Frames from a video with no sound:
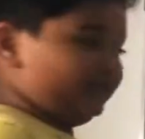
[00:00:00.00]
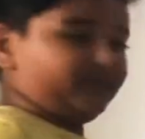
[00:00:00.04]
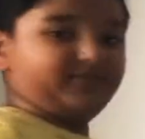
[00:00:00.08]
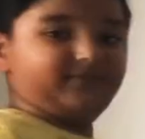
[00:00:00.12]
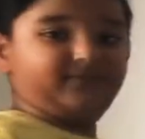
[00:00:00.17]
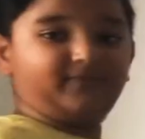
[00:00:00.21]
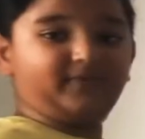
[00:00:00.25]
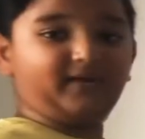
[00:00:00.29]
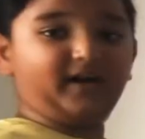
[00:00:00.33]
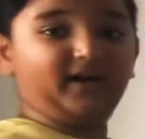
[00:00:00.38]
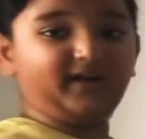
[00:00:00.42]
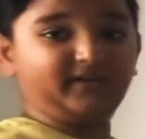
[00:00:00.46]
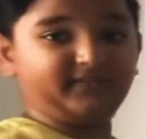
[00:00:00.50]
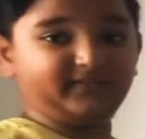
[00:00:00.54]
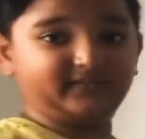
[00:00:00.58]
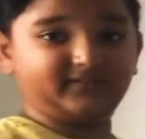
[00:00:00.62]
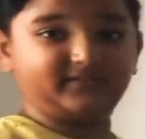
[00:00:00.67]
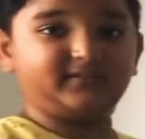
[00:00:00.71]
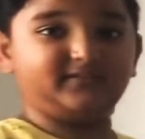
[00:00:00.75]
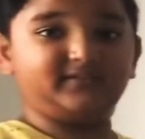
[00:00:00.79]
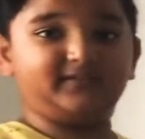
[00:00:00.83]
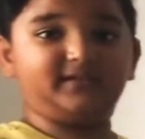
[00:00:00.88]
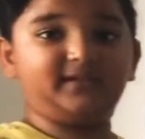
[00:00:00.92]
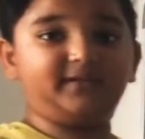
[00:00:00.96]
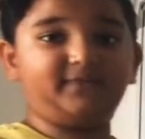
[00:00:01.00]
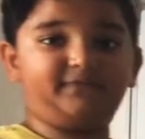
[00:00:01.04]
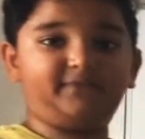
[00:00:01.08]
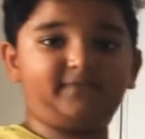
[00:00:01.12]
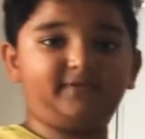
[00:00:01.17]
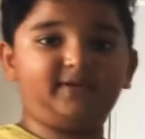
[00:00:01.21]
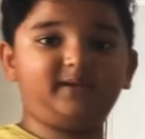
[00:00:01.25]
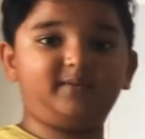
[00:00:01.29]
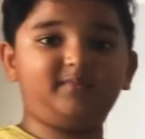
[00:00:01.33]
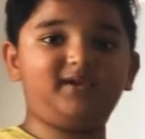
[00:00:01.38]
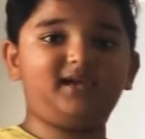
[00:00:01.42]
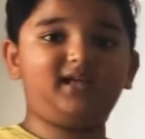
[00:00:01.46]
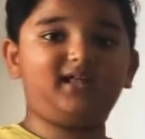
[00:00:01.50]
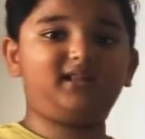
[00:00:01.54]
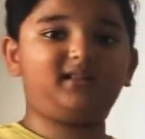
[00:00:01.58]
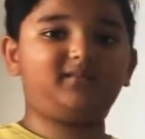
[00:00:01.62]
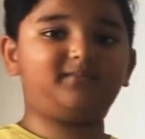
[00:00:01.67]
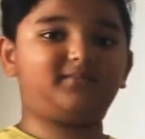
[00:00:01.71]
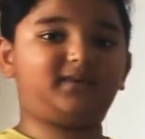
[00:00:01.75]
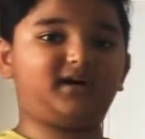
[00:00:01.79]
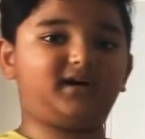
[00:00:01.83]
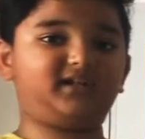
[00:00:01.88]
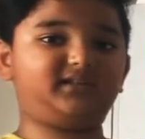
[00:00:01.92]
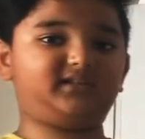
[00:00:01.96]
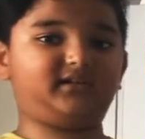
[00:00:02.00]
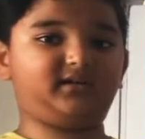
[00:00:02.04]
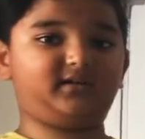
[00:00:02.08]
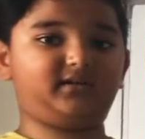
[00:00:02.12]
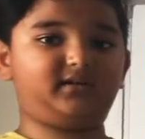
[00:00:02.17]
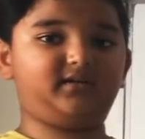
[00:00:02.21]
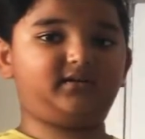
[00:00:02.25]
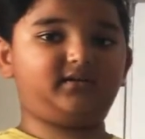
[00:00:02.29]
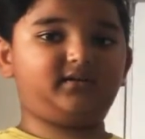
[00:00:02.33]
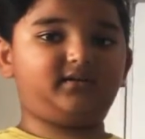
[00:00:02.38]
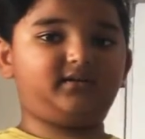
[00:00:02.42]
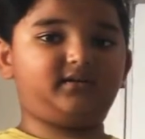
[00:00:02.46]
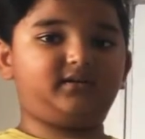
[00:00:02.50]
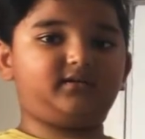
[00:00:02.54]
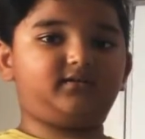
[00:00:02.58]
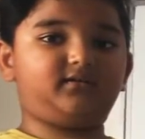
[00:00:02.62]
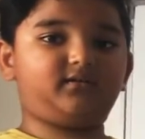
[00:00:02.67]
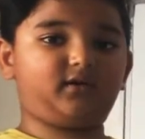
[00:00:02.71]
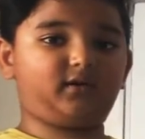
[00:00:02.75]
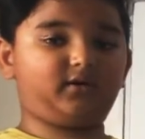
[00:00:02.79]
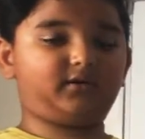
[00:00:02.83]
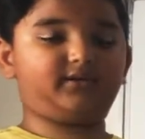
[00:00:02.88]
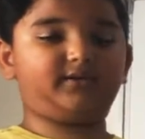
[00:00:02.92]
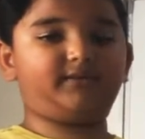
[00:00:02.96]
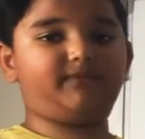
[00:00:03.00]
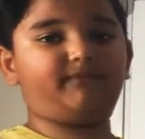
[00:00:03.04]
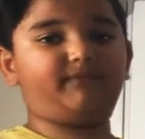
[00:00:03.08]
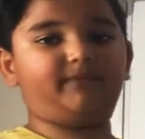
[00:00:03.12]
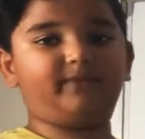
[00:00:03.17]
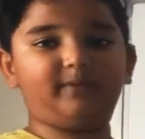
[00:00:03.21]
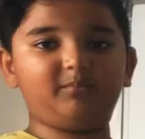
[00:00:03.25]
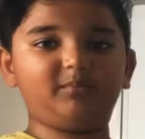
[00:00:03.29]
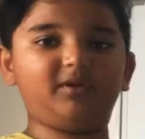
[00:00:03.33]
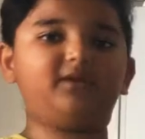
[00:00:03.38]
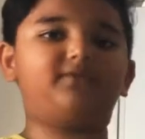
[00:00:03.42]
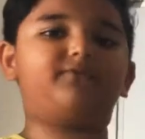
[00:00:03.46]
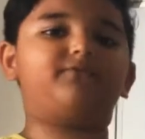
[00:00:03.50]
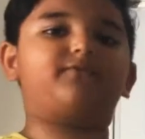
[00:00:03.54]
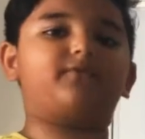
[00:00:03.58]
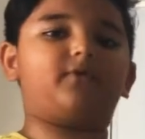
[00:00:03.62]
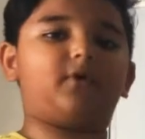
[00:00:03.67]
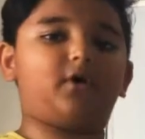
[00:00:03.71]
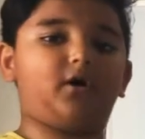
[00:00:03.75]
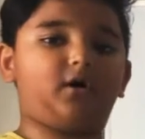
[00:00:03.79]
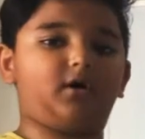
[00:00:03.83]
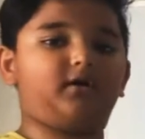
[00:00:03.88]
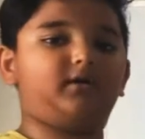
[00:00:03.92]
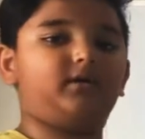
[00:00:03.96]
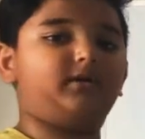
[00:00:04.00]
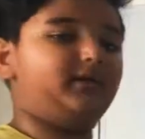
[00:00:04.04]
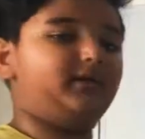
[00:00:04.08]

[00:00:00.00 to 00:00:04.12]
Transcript: First, the female mother or the female frog